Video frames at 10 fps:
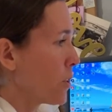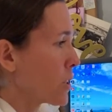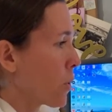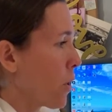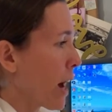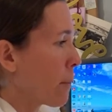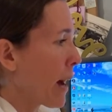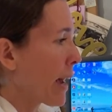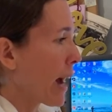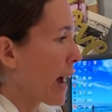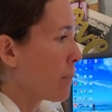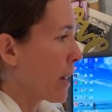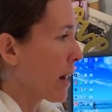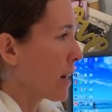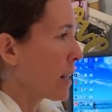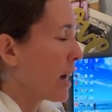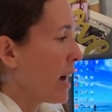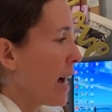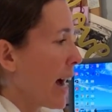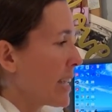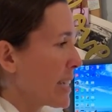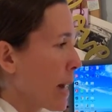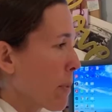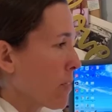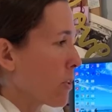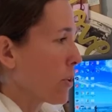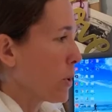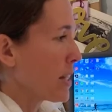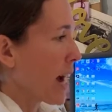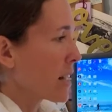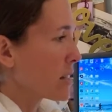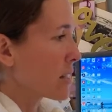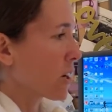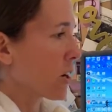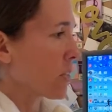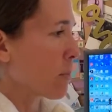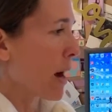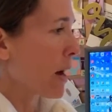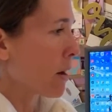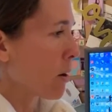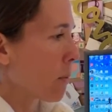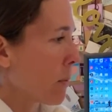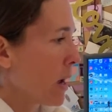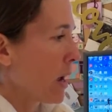So on my iPad, I tap on the three dots that are at the bottom,